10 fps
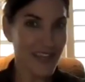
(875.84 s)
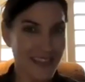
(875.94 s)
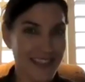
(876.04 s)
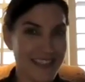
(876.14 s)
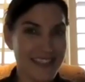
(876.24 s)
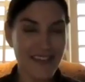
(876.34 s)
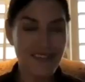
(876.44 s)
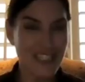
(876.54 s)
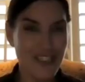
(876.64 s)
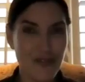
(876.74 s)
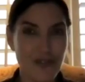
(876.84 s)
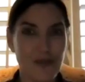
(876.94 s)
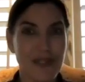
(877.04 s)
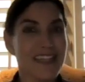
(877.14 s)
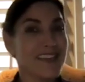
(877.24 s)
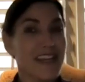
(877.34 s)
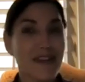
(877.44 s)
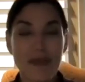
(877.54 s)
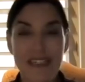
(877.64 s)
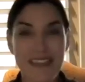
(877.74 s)
this 72 unit. And then I've
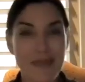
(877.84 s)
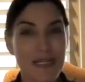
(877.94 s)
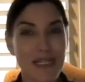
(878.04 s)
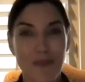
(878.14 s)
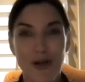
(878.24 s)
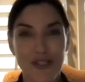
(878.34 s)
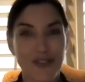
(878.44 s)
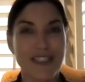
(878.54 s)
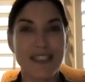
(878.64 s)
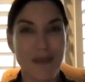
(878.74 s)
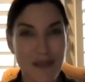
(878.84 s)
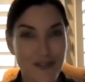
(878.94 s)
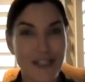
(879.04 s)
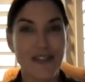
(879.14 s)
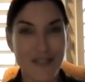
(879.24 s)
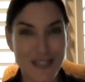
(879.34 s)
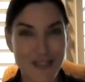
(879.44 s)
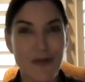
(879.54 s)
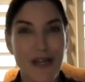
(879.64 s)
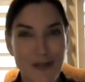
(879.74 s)
been a limited partner in some other deals as
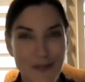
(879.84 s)
well.